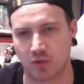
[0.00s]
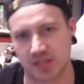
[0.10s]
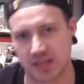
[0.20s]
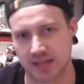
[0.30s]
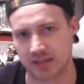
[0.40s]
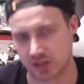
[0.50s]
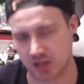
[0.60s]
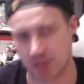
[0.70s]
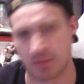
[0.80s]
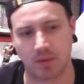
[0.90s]
which again doesn't
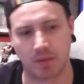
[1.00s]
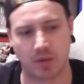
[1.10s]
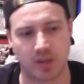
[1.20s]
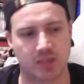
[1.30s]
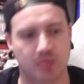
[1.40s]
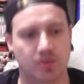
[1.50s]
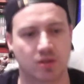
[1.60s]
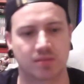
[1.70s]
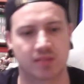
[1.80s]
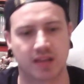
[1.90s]
come out of my wages because
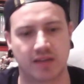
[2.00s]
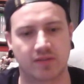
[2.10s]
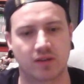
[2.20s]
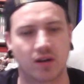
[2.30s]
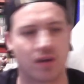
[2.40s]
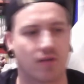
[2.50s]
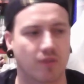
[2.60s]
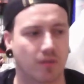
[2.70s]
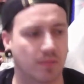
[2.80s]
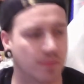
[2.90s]
I'm saved
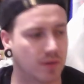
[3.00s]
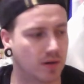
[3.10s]
from